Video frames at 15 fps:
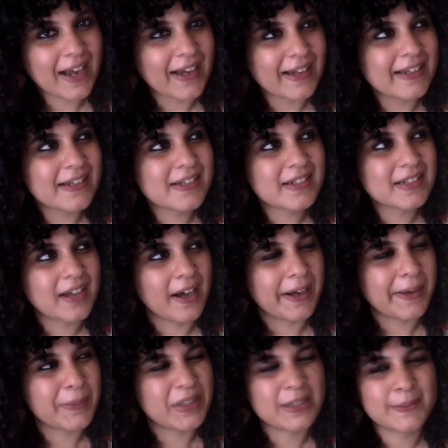I didn't
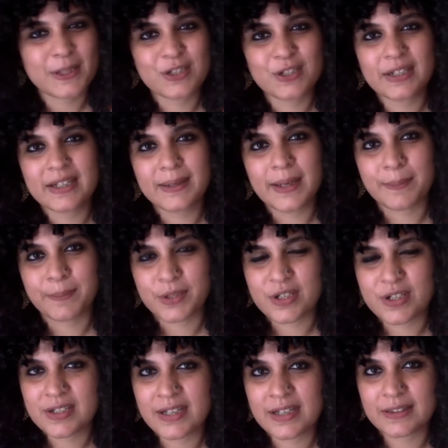especially
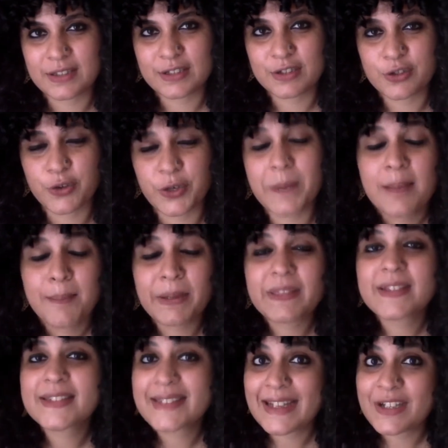appreciate the story, but
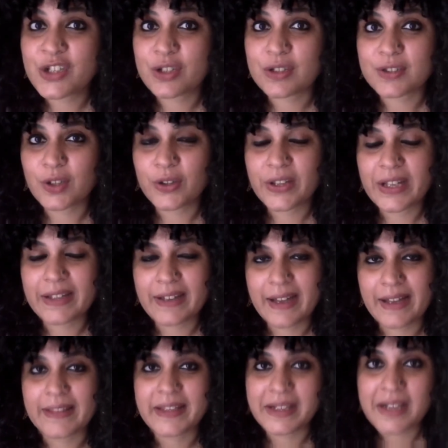the sketches, on the other hand, the